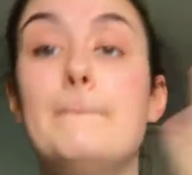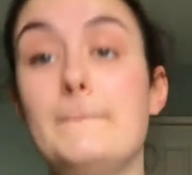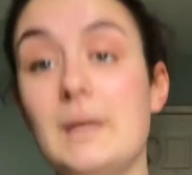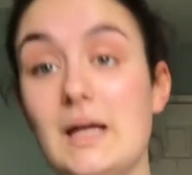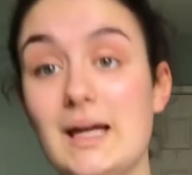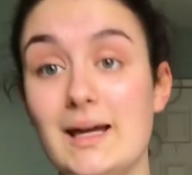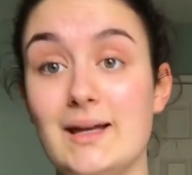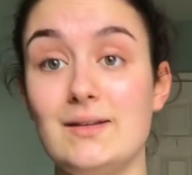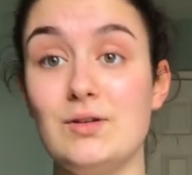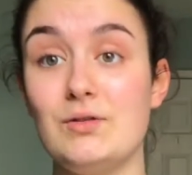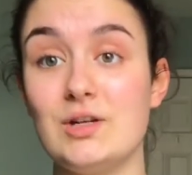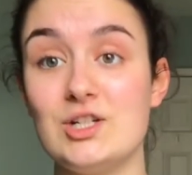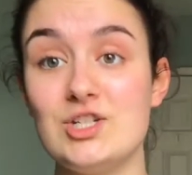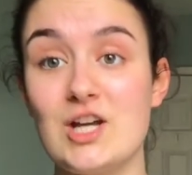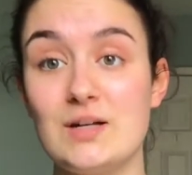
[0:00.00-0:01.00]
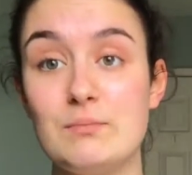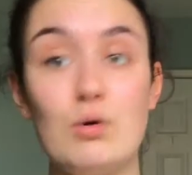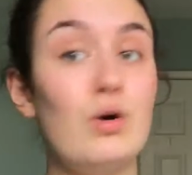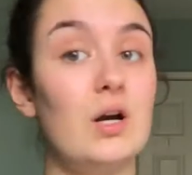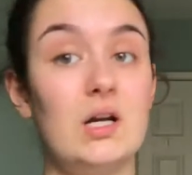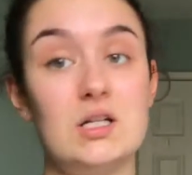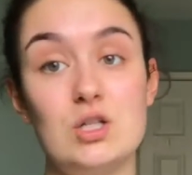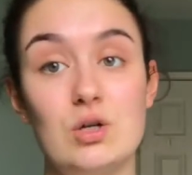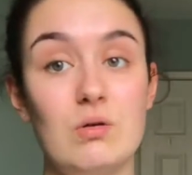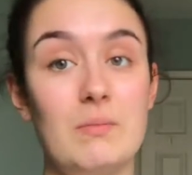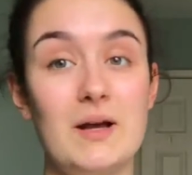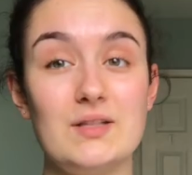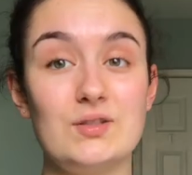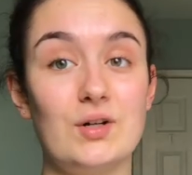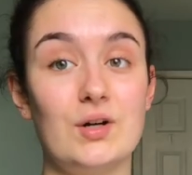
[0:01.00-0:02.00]
But you can inject more into a
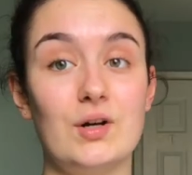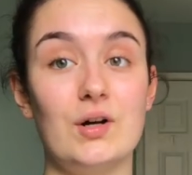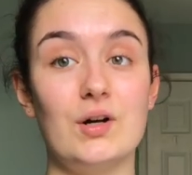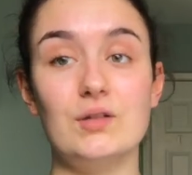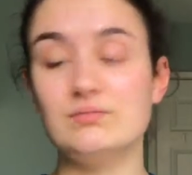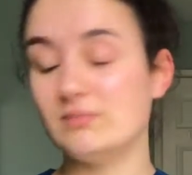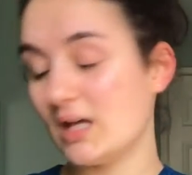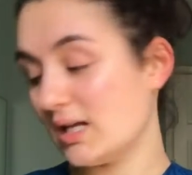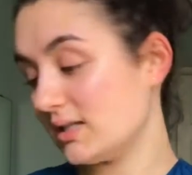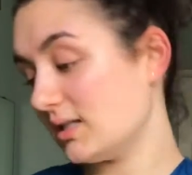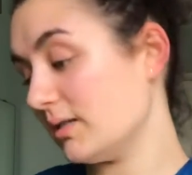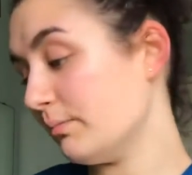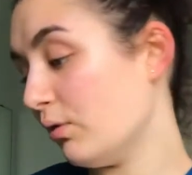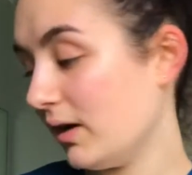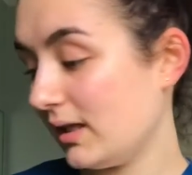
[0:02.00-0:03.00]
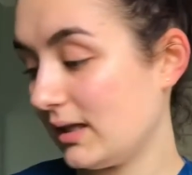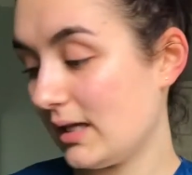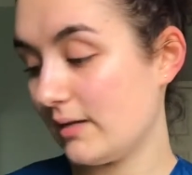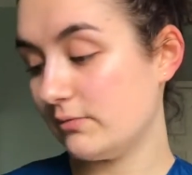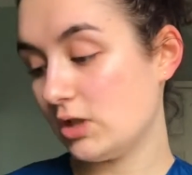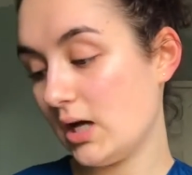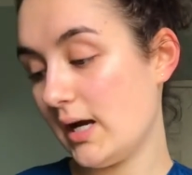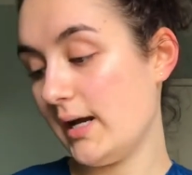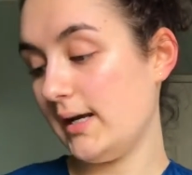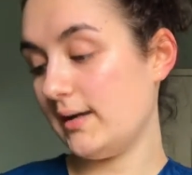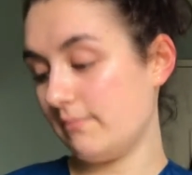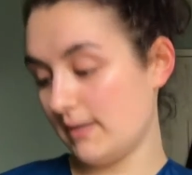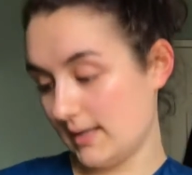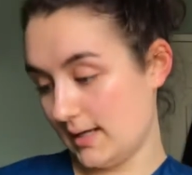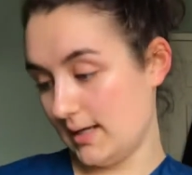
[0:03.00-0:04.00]
muscle. That's the point that I'm trying to
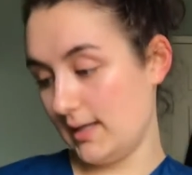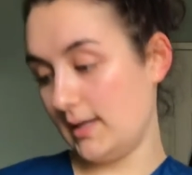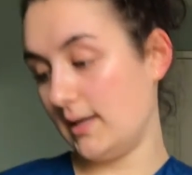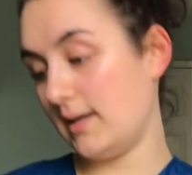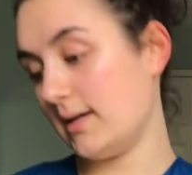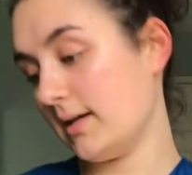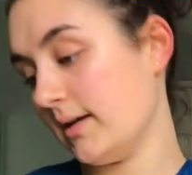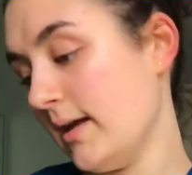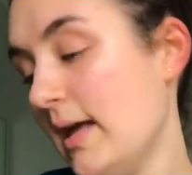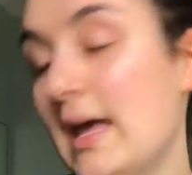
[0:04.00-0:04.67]
make.